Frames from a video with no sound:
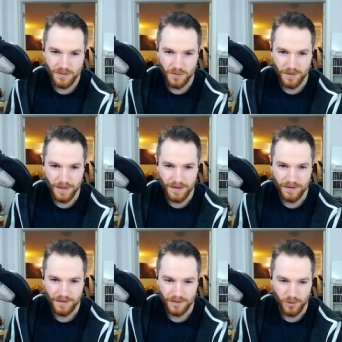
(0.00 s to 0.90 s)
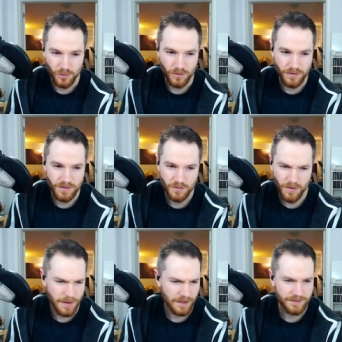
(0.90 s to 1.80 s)
would have been cool. This would
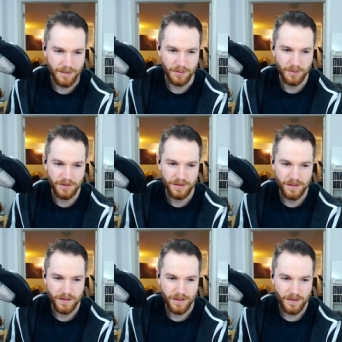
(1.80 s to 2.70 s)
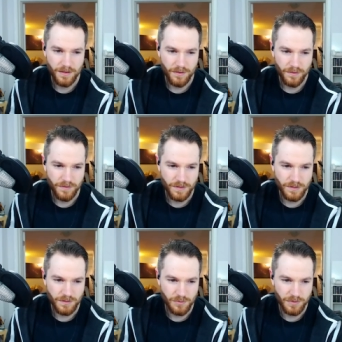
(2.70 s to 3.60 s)
have been acceptable.
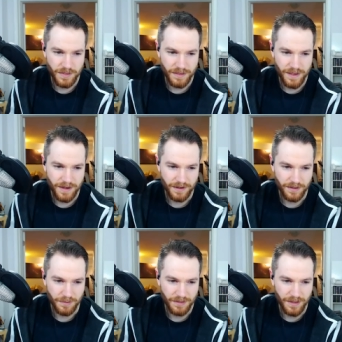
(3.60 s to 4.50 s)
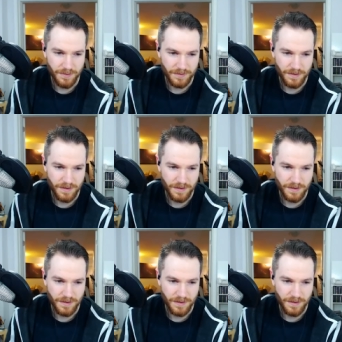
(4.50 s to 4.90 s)
Just duplicate that a couple times.